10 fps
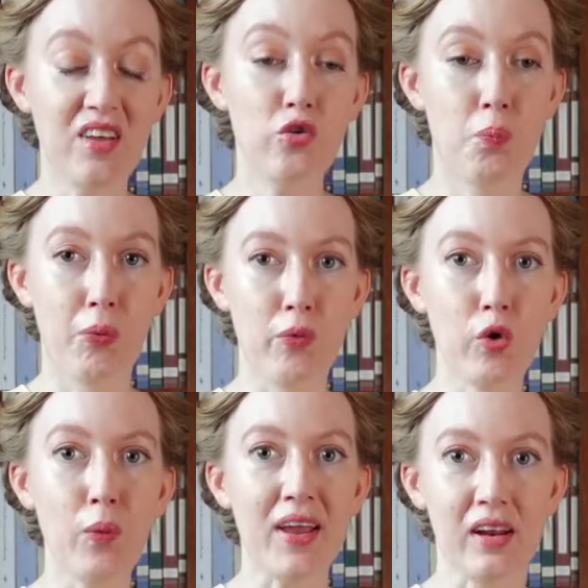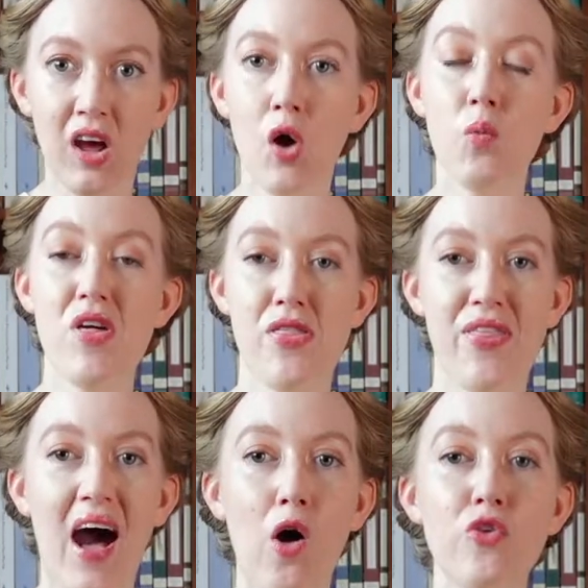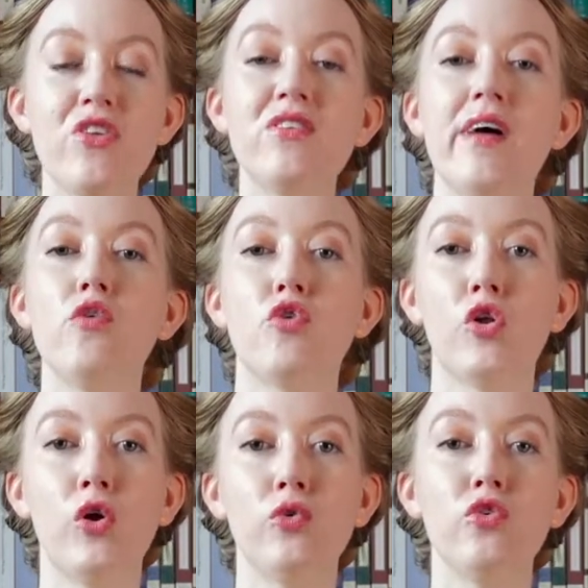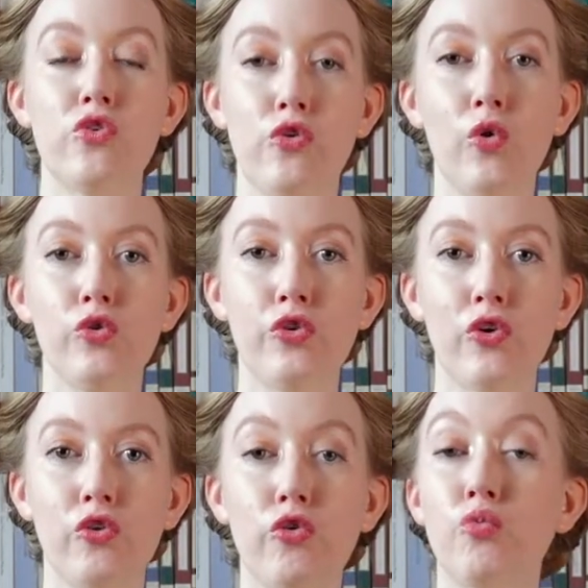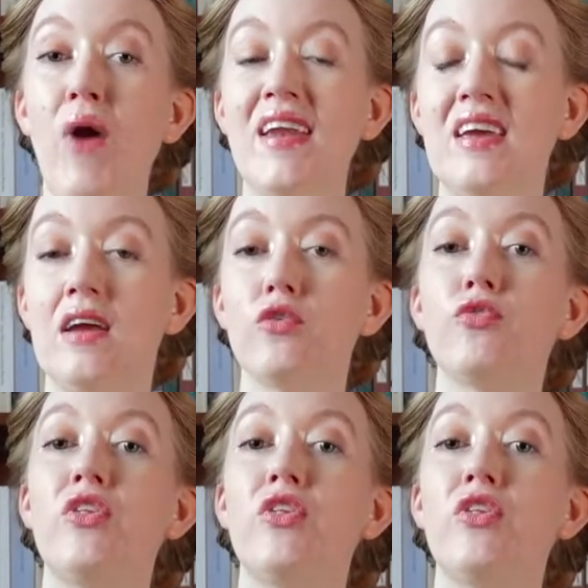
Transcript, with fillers: is brewing with thousands of clone soldiers ready for